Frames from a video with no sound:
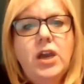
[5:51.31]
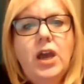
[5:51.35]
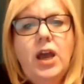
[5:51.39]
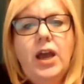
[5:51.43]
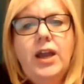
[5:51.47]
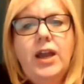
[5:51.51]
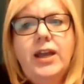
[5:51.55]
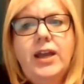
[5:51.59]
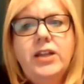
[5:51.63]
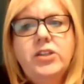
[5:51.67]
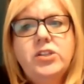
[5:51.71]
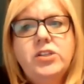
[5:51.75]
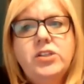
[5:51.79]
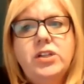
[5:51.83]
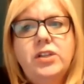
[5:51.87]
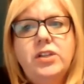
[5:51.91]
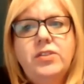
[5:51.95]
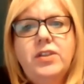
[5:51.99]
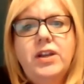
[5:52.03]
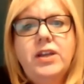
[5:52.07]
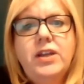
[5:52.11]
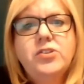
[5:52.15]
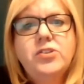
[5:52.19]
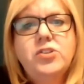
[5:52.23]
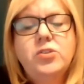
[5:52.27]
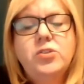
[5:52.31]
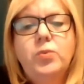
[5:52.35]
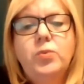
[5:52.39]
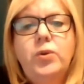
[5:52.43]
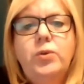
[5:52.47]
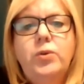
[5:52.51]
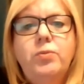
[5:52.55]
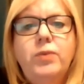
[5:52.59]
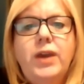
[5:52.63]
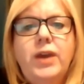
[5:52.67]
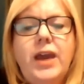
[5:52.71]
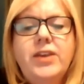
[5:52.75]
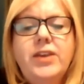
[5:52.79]
And actually, the National
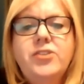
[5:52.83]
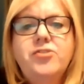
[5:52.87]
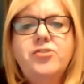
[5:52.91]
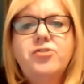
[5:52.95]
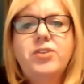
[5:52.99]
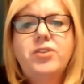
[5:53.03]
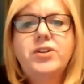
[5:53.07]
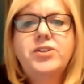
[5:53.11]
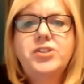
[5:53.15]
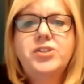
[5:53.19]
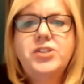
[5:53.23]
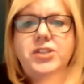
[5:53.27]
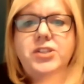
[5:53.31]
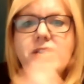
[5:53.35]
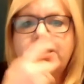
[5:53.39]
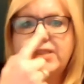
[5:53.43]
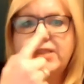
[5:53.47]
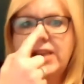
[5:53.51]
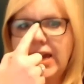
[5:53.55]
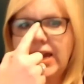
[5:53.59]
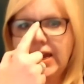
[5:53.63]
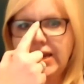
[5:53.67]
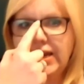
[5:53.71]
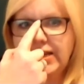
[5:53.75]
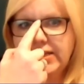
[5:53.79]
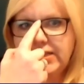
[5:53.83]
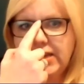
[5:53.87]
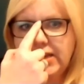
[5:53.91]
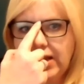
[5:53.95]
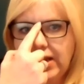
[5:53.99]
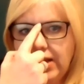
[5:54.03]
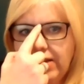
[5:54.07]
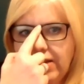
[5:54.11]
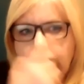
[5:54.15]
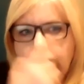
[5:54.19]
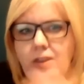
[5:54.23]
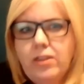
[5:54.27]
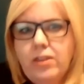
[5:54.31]
Wound Care Strategy says
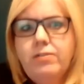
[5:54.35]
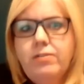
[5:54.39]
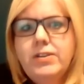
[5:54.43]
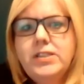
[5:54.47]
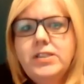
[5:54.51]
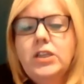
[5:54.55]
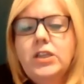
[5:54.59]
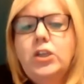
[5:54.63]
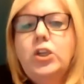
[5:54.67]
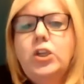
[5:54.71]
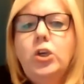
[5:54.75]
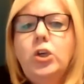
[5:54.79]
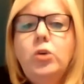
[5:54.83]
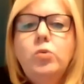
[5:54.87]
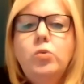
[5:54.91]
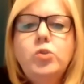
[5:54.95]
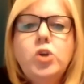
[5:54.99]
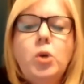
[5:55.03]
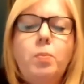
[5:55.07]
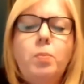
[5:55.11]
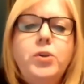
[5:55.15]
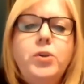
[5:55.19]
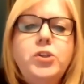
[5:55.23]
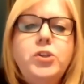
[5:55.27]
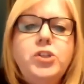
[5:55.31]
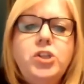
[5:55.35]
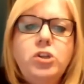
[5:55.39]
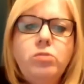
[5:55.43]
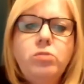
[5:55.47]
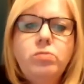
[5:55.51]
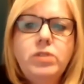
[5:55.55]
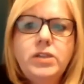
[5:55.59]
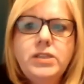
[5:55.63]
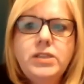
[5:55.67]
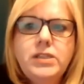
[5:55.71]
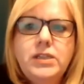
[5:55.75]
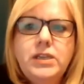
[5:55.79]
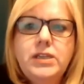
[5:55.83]
that there is a huge
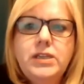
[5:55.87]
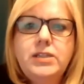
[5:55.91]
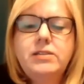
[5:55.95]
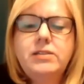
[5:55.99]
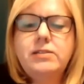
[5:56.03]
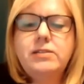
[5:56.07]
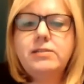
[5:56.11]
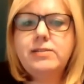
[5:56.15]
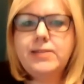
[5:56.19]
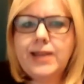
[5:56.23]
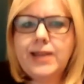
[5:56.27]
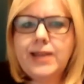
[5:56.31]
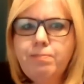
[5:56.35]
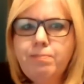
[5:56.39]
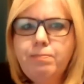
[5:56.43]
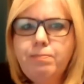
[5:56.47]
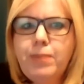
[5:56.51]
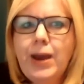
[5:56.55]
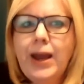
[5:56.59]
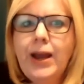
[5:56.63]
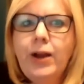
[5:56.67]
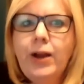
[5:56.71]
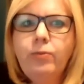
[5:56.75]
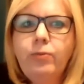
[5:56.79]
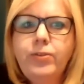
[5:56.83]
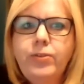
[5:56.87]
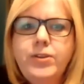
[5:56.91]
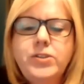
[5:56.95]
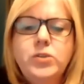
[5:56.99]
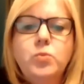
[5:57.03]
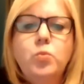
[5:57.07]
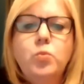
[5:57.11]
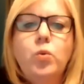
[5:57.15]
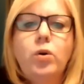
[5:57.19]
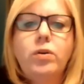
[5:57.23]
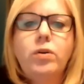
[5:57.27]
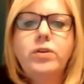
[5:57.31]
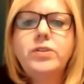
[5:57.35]
opportunity to stamp out this
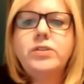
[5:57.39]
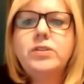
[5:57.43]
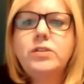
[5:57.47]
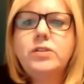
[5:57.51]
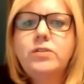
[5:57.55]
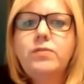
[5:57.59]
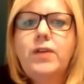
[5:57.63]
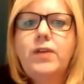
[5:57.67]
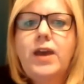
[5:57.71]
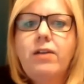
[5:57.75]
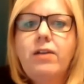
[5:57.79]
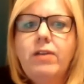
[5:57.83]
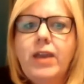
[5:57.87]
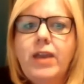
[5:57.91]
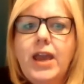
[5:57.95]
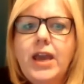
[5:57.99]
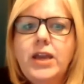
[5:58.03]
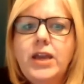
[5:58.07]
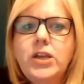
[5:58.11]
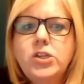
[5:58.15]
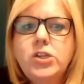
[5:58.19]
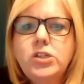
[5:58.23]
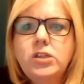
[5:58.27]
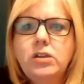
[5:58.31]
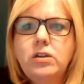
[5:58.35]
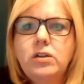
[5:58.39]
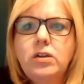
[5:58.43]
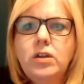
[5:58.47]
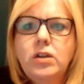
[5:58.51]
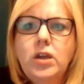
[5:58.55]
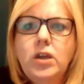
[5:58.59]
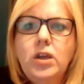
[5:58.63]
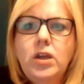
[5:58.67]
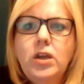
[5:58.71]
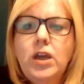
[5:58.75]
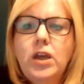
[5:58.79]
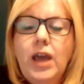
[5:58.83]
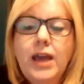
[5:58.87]
unwarranted variation,
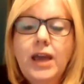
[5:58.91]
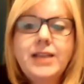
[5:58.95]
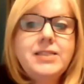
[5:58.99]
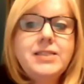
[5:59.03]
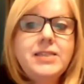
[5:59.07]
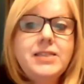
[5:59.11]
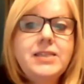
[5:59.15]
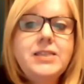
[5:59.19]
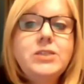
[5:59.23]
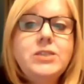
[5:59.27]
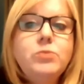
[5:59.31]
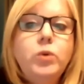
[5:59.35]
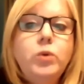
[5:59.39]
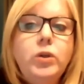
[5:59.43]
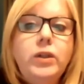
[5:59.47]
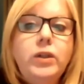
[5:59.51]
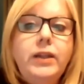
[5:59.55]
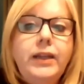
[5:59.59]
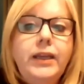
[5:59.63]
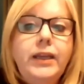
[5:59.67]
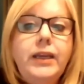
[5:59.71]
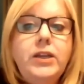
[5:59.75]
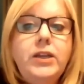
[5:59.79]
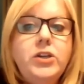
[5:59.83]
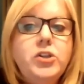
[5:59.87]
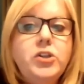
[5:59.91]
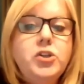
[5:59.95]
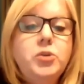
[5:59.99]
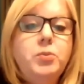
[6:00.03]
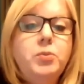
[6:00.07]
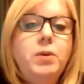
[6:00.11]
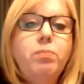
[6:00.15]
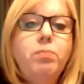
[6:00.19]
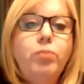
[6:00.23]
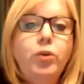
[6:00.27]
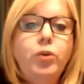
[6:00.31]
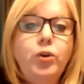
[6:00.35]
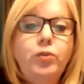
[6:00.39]
as this will lead to
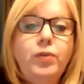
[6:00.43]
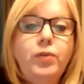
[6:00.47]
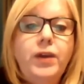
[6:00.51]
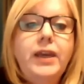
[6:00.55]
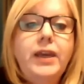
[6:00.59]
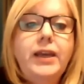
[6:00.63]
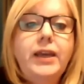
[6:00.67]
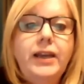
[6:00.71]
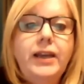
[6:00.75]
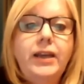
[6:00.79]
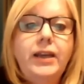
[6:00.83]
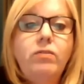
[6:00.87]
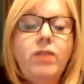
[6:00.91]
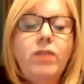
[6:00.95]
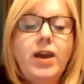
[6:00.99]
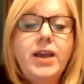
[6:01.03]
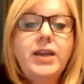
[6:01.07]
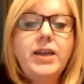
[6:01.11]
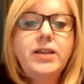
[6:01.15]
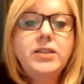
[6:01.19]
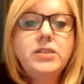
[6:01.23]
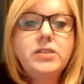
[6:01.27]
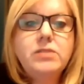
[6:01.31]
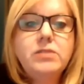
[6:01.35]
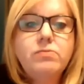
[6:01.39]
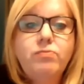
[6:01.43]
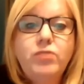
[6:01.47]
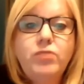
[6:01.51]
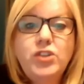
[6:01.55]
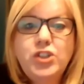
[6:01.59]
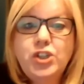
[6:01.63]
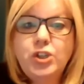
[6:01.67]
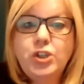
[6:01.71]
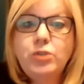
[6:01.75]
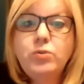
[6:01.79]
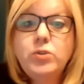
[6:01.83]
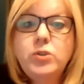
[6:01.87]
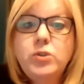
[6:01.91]
improved healing rates,
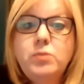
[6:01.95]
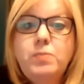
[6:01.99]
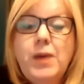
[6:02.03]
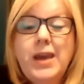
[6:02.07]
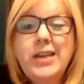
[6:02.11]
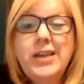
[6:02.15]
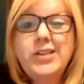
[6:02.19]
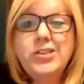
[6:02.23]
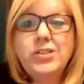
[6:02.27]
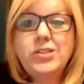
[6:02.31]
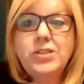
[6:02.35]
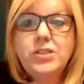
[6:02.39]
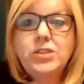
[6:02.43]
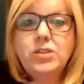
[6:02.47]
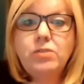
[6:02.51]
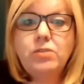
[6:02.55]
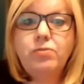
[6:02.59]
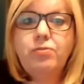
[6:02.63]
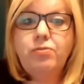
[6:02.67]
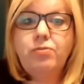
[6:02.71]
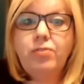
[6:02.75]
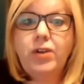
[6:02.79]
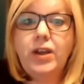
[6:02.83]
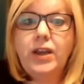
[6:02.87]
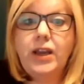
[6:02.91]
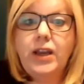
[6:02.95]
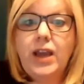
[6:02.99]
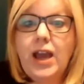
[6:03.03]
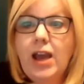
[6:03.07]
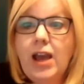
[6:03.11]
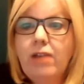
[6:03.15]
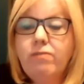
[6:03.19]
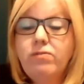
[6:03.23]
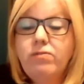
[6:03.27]
reduce patient suffering, and